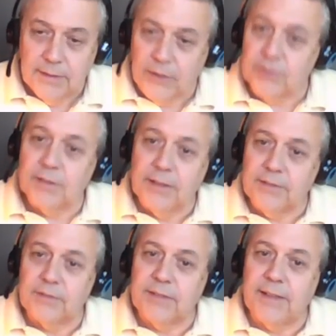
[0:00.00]
And there's a
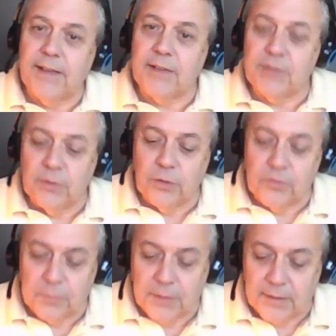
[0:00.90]
lesson that Nancy
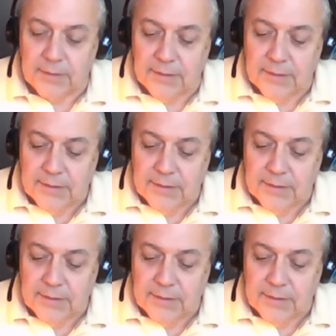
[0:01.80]
learned from that.